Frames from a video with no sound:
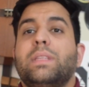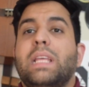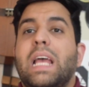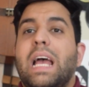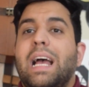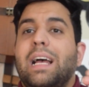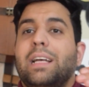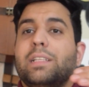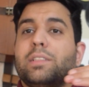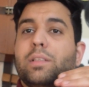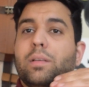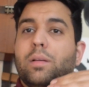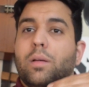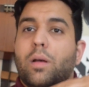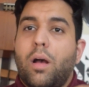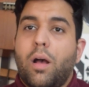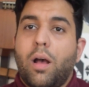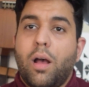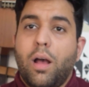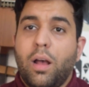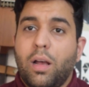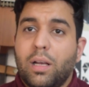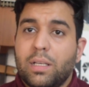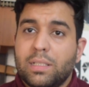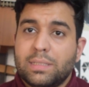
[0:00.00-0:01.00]
that
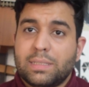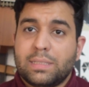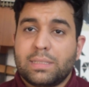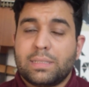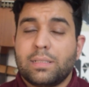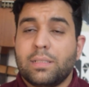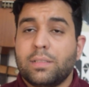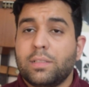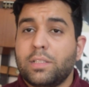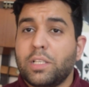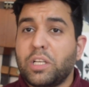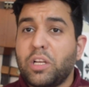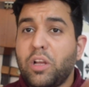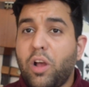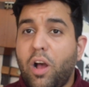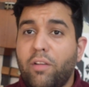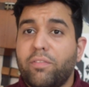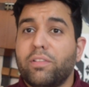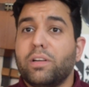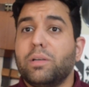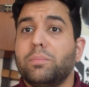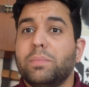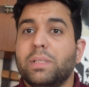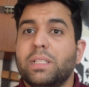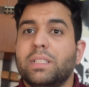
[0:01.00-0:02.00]
us, the
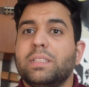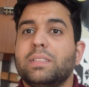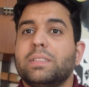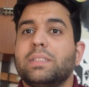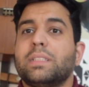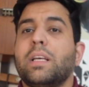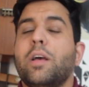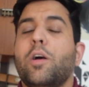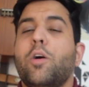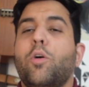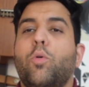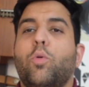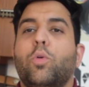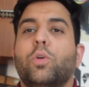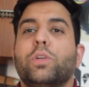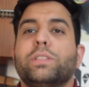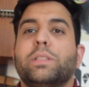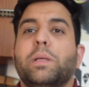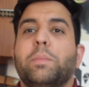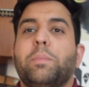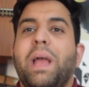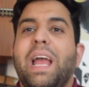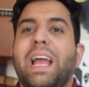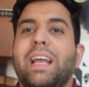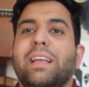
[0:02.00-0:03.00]
government
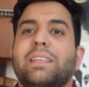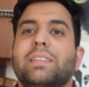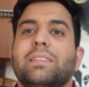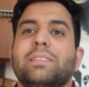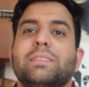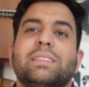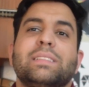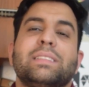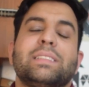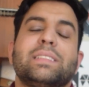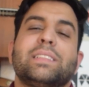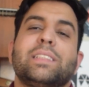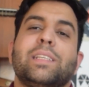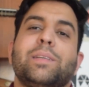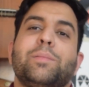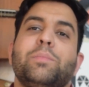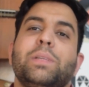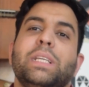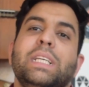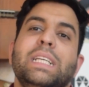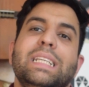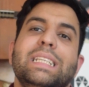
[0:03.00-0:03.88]
or the banking system,